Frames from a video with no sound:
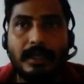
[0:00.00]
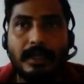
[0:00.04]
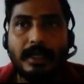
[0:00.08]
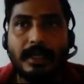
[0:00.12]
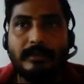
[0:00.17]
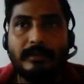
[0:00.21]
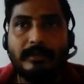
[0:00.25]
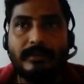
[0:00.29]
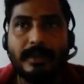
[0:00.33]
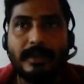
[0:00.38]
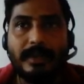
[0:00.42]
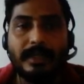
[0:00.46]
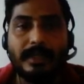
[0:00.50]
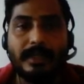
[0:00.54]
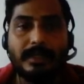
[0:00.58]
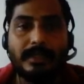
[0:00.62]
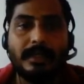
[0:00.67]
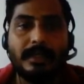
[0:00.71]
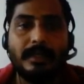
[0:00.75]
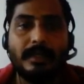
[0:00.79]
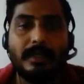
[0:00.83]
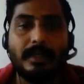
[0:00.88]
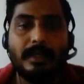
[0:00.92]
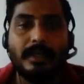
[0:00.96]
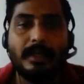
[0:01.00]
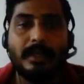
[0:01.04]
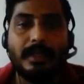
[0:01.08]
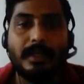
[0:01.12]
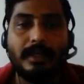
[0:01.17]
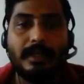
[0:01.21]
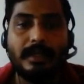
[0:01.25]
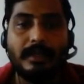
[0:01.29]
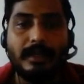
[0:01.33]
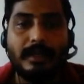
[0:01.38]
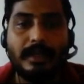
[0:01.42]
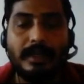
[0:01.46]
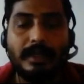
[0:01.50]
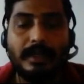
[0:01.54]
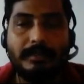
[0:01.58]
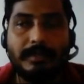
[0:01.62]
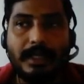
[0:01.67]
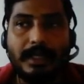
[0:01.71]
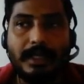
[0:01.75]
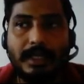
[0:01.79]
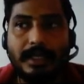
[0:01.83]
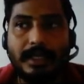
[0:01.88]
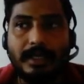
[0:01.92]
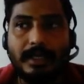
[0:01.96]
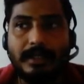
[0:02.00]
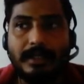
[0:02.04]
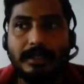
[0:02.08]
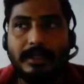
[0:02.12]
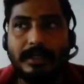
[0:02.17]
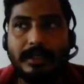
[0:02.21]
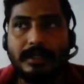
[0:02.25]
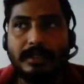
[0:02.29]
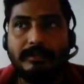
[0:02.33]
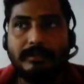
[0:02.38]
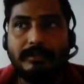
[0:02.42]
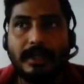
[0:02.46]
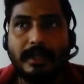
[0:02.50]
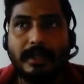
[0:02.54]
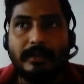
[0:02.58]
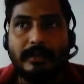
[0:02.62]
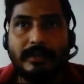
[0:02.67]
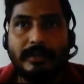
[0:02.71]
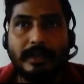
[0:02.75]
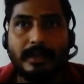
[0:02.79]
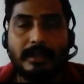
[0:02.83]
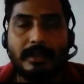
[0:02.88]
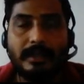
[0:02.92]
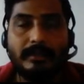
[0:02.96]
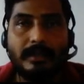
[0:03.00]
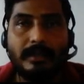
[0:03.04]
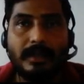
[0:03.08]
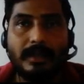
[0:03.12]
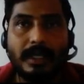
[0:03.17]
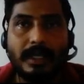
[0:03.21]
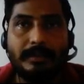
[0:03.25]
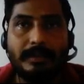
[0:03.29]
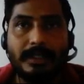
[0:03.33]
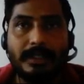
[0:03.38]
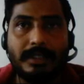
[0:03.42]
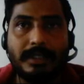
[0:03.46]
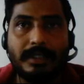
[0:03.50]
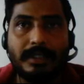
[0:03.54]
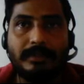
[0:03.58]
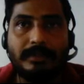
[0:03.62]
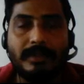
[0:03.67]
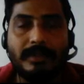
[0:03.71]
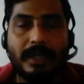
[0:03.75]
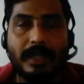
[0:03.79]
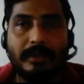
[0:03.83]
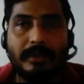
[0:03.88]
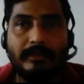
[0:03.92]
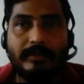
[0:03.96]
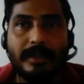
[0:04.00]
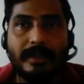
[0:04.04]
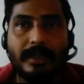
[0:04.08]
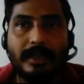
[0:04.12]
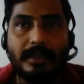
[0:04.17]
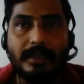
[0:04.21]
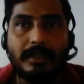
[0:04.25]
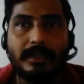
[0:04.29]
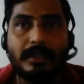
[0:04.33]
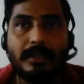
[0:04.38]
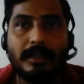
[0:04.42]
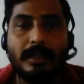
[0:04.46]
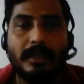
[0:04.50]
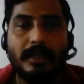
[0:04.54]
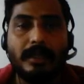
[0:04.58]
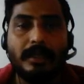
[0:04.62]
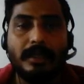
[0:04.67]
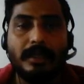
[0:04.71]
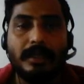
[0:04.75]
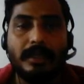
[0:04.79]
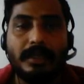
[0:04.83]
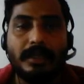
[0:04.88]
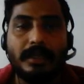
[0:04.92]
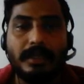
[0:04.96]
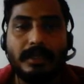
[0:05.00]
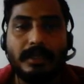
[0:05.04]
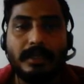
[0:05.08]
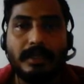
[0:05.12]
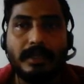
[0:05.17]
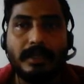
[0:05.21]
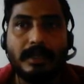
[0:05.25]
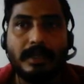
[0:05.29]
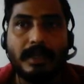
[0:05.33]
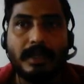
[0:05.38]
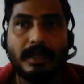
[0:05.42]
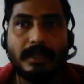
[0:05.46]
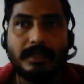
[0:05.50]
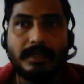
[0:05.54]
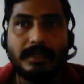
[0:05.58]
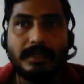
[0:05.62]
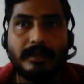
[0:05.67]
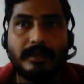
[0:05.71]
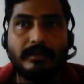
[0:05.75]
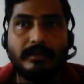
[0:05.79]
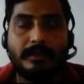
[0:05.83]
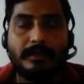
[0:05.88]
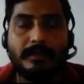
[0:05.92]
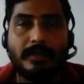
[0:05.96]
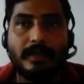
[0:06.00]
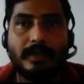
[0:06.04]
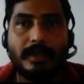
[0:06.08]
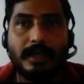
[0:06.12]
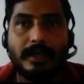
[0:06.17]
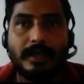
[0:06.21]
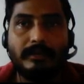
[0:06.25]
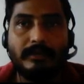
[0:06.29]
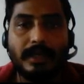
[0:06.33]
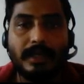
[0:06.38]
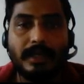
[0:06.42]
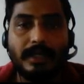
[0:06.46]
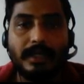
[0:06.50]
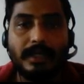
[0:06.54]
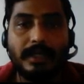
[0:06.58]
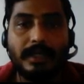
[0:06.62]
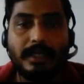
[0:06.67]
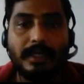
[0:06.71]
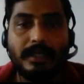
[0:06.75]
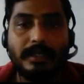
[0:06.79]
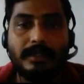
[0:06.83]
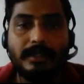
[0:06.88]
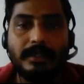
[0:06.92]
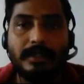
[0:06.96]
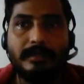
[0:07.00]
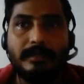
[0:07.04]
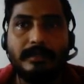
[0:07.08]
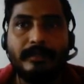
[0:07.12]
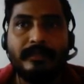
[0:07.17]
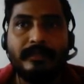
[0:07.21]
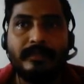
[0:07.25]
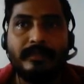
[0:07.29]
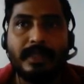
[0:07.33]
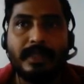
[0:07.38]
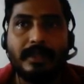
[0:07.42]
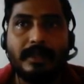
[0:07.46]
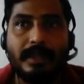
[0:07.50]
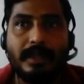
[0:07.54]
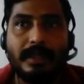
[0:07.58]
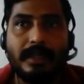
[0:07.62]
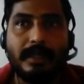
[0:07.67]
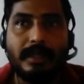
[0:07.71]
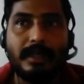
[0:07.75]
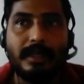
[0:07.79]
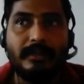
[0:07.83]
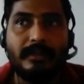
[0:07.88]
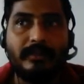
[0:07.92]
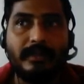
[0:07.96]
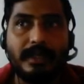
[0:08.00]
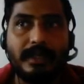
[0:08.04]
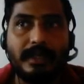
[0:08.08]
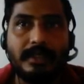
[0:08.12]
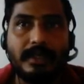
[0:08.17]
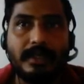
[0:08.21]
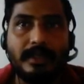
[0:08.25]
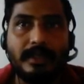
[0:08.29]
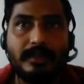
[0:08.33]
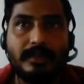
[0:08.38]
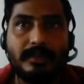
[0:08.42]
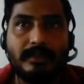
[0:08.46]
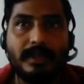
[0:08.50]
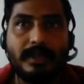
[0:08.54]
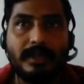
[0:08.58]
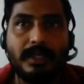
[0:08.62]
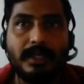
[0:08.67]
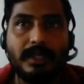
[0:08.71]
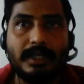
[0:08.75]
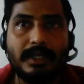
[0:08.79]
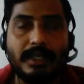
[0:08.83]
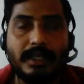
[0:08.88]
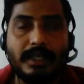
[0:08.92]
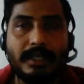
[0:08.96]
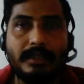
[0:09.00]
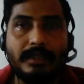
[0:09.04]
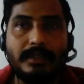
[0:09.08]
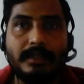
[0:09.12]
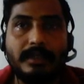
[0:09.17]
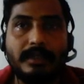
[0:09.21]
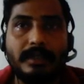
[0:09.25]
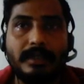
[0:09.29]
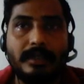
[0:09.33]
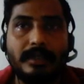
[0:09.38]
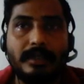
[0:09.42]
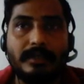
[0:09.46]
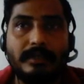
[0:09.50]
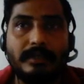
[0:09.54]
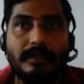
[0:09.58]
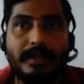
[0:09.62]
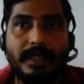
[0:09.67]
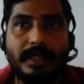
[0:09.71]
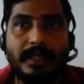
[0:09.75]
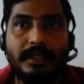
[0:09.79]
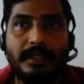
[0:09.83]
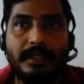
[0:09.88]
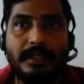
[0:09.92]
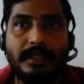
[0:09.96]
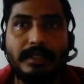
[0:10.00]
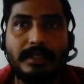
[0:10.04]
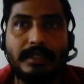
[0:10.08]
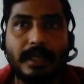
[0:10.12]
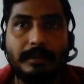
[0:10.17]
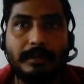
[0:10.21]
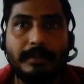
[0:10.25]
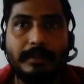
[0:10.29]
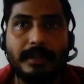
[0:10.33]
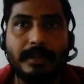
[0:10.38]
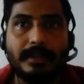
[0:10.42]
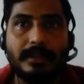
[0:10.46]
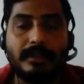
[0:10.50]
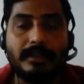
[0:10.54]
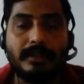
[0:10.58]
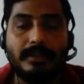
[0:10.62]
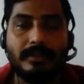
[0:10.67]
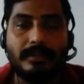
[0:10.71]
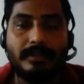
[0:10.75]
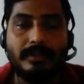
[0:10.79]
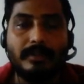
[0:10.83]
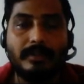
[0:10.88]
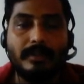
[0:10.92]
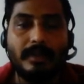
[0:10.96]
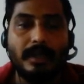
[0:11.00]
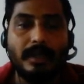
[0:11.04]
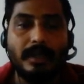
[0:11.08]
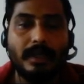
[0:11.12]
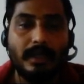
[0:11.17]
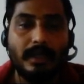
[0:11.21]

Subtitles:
affect, and many other things will affect, your emissions will affect, and cost of the product will increase, and defects also will increase. So many things happen. So